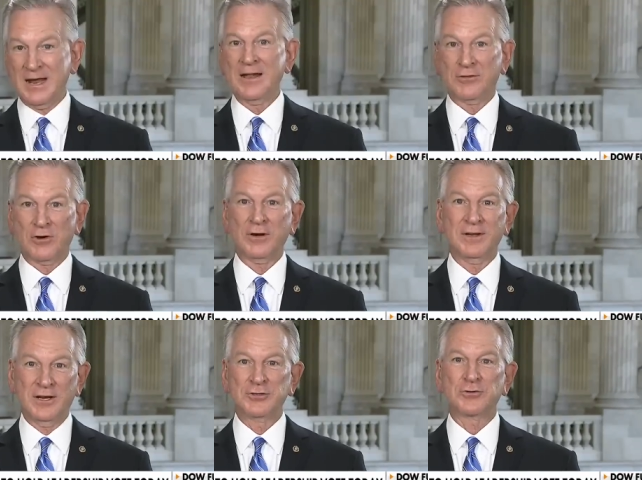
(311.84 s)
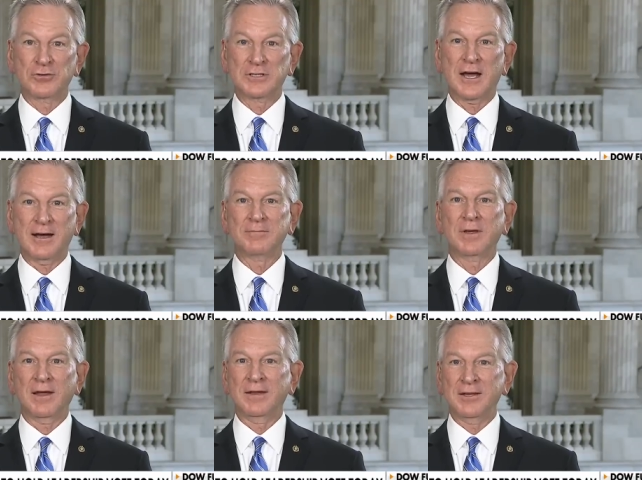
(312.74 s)
9:30 Eastern time
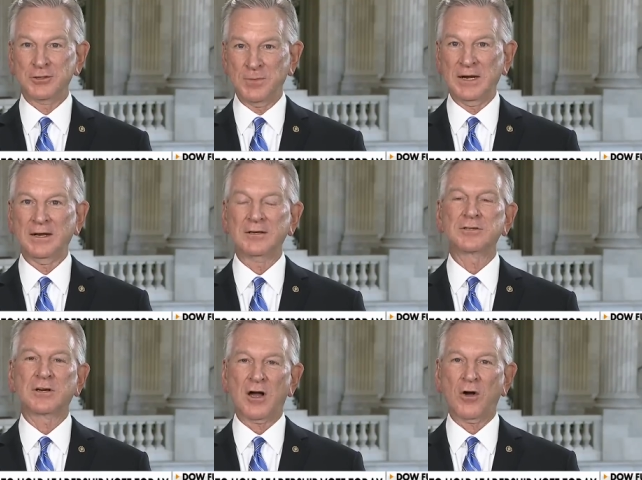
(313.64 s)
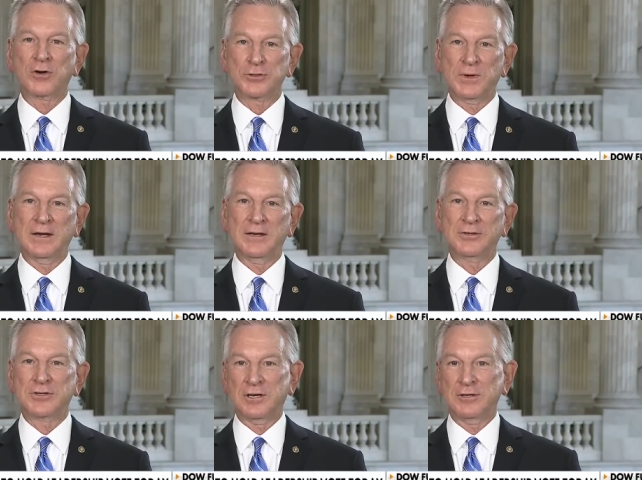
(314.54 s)
in these meetings, caucus
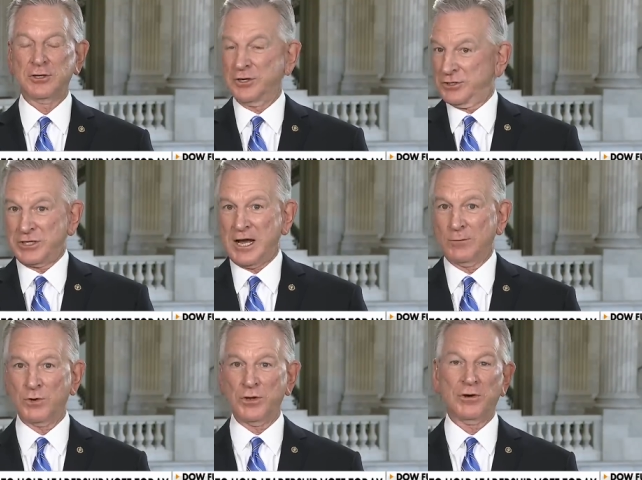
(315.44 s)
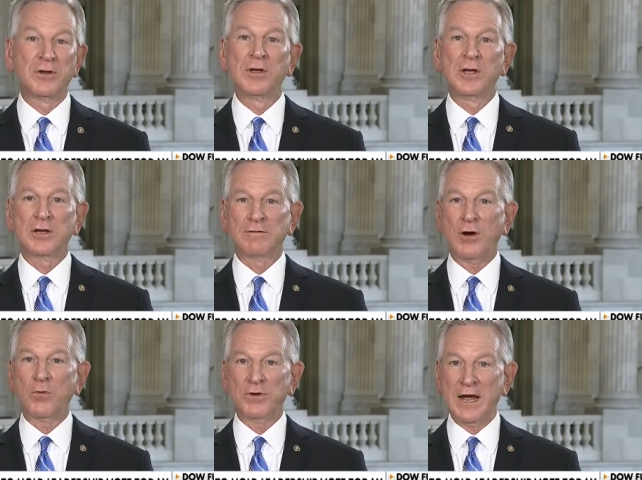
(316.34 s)
meetings, and to decide whether to
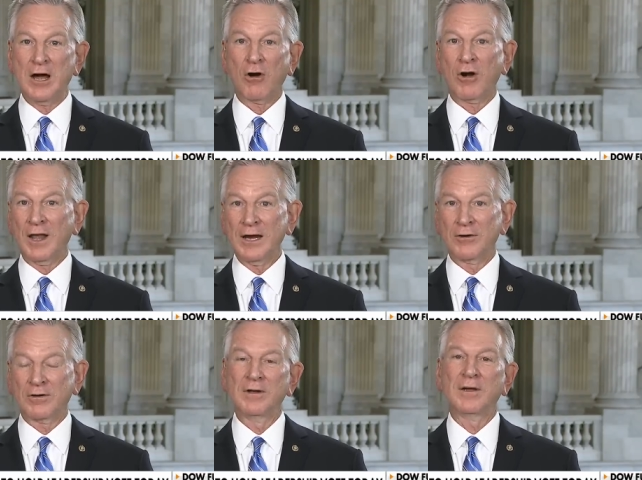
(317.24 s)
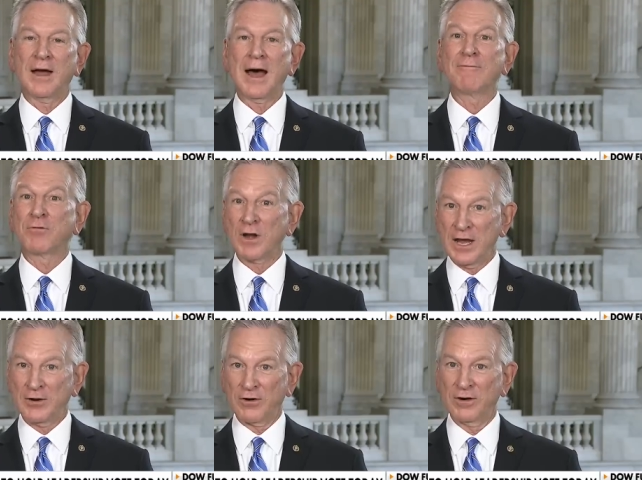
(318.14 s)
vote now or later. I'm for
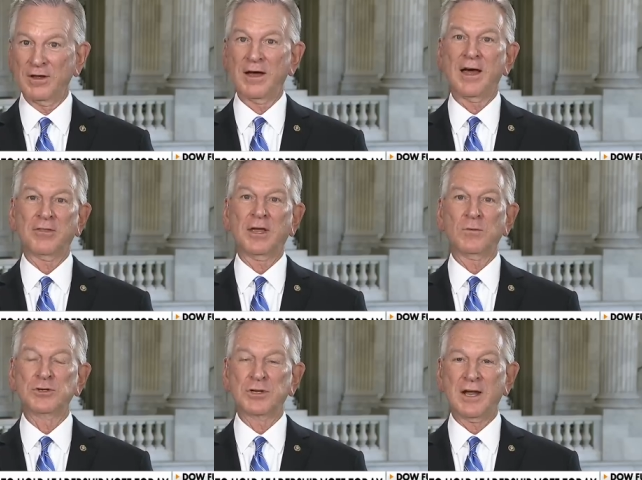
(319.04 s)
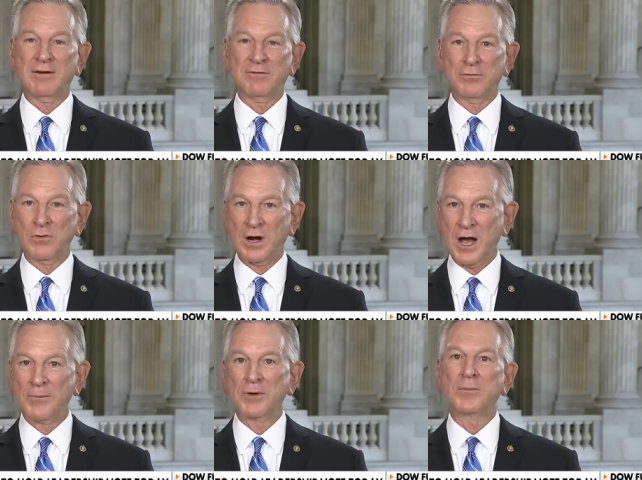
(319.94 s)
later. I think we should have a full
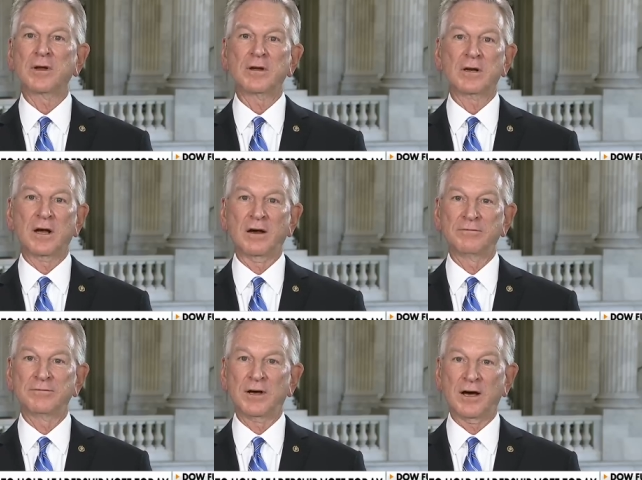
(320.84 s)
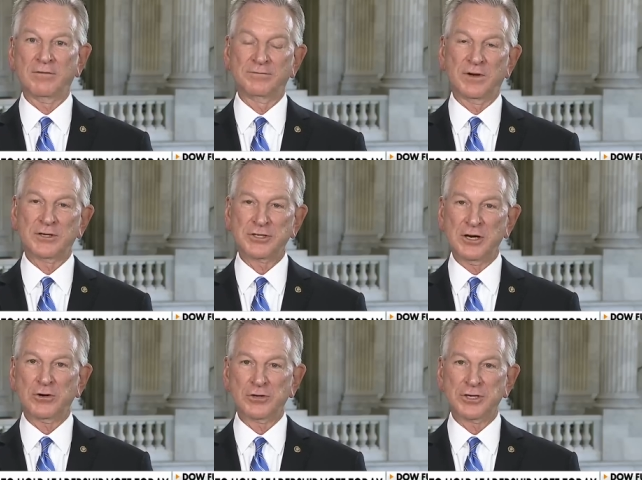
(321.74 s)
complement of, of uh,
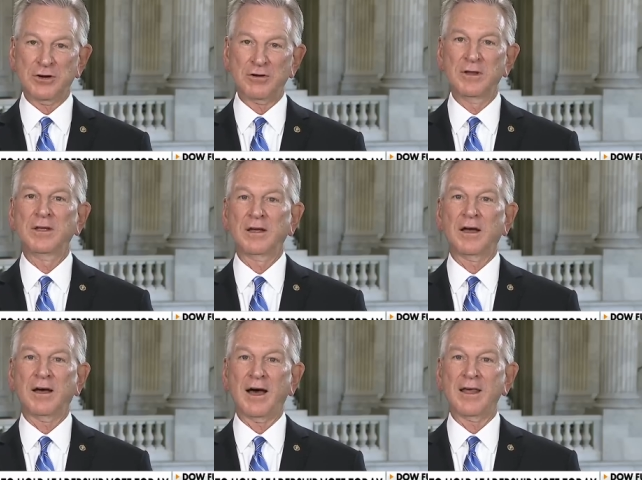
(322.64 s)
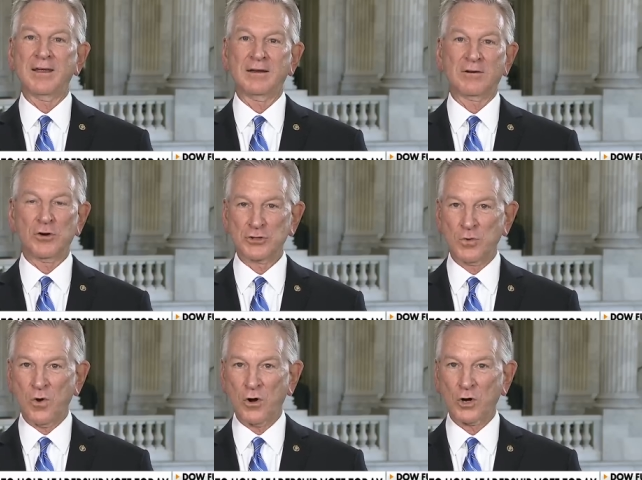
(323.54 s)
senators here. Uh, I think
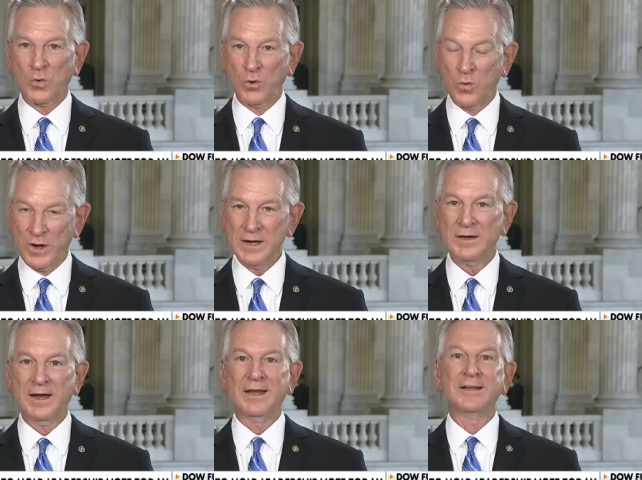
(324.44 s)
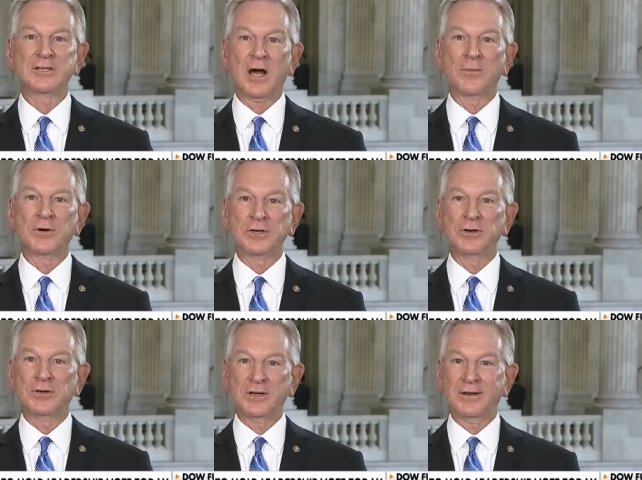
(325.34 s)
Herschel Walker will win. He needs the
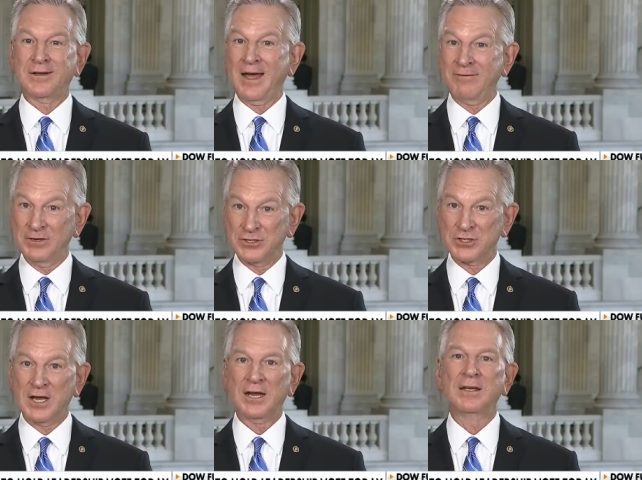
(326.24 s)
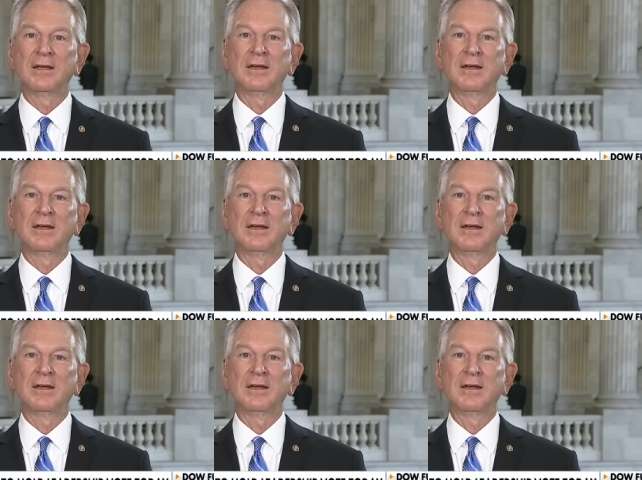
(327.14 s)
opportunity to have his say.